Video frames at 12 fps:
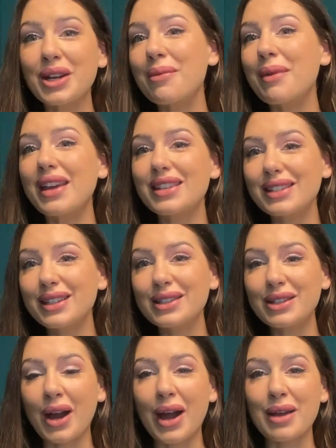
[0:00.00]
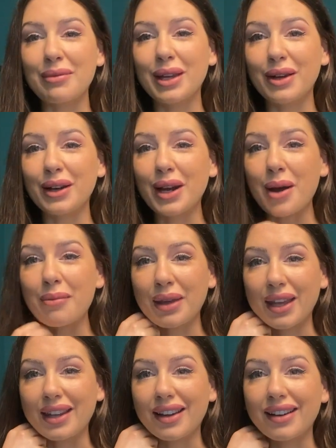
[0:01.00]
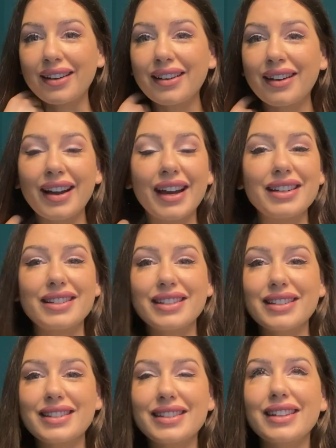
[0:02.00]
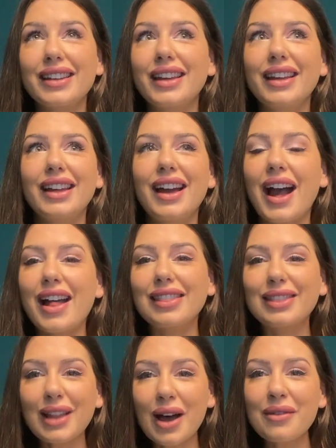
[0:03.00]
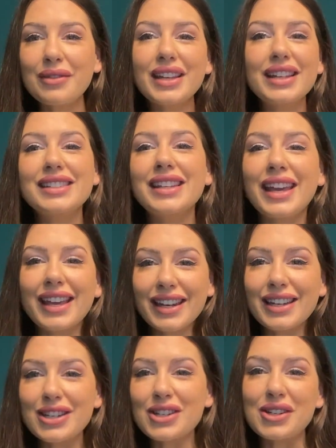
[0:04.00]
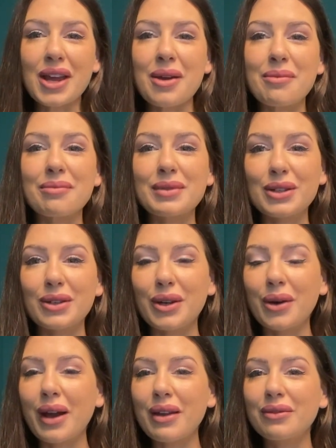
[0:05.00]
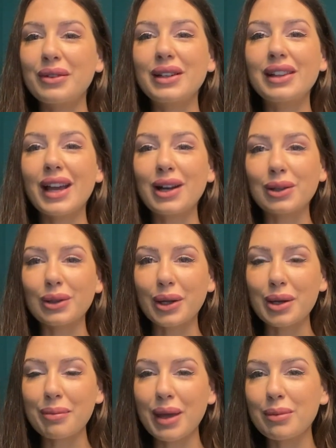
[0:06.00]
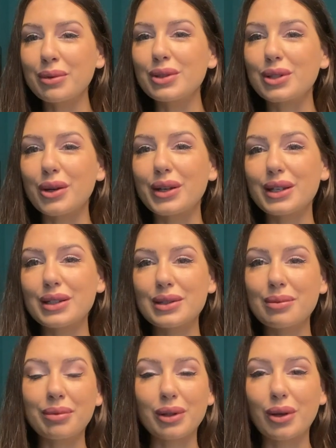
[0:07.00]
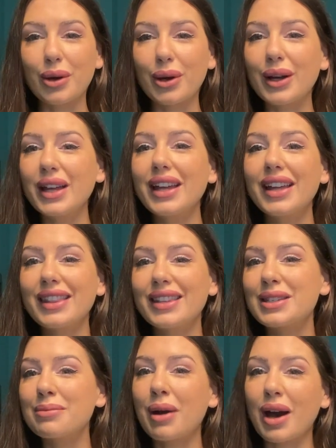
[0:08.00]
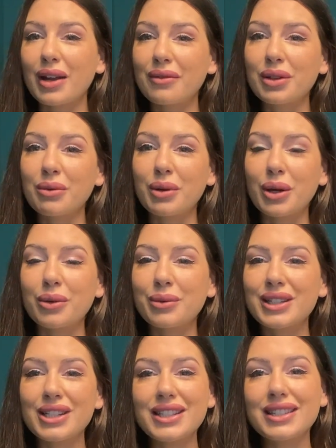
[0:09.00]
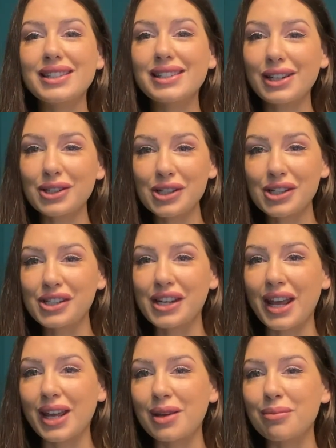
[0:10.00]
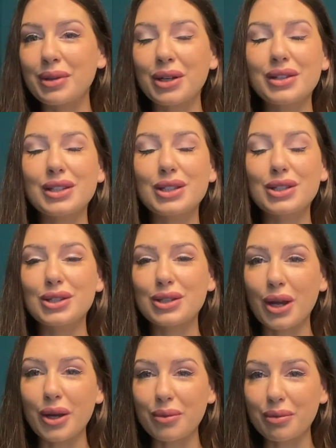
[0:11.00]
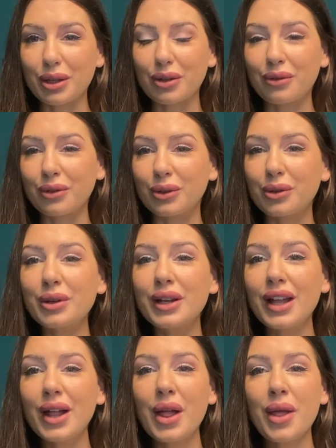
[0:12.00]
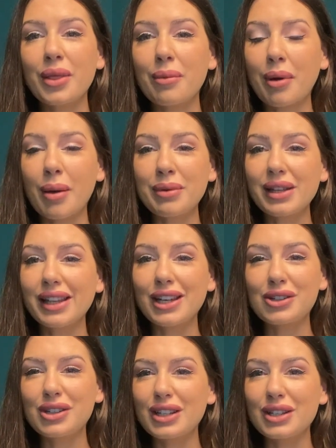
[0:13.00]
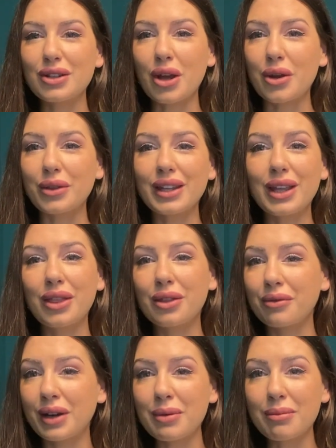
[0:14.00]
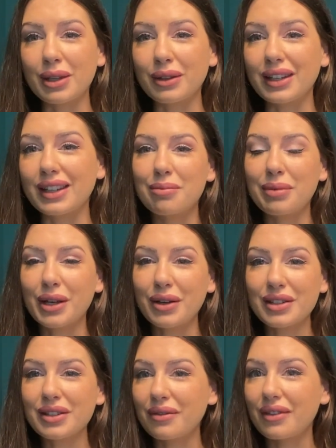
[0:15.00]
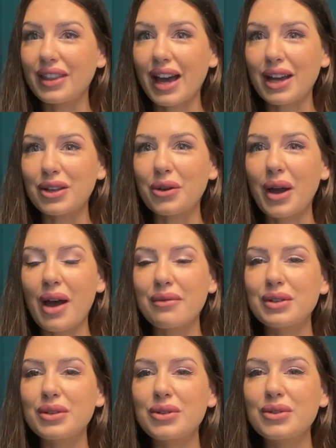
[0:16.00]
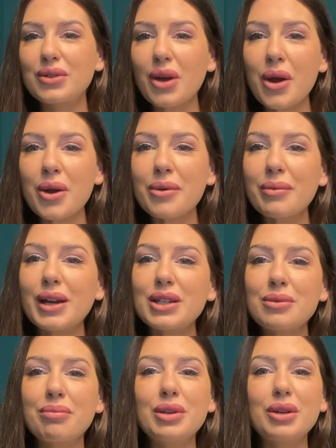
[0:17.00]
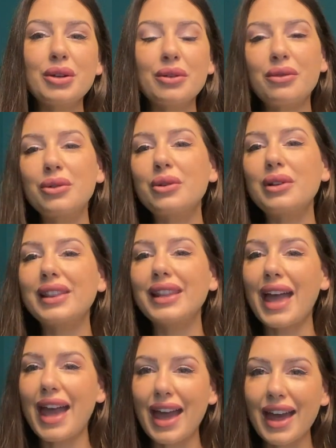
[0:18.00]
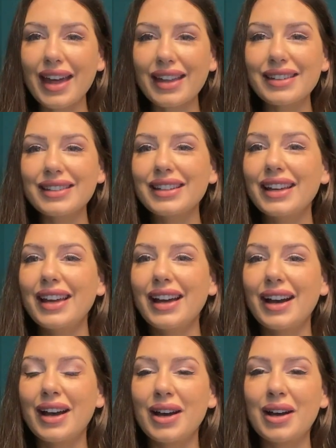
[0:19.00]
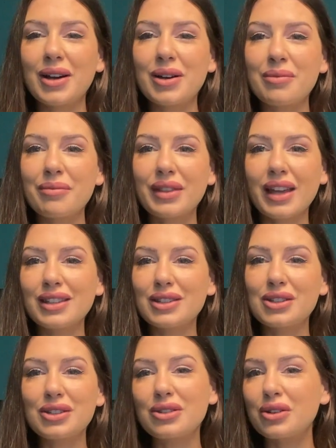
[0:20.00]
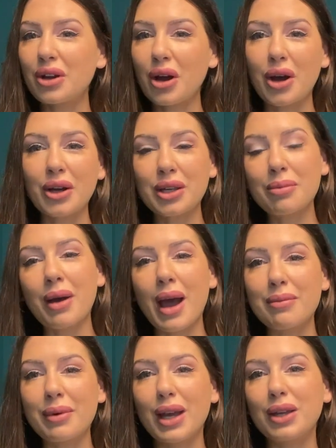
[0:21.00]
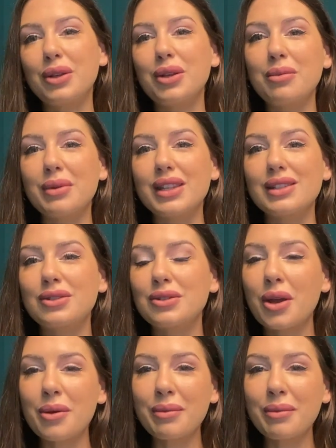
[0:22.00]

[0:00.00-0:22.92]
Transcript: amazing time here in Armenia. I love these hidden gems, you know. I feel like a lot of people don't explore this part of the world, which is such a shame because it's so beautiful. The population is only 3 million. Because of that, you have so much beautiful land that's just not occupied by humans. So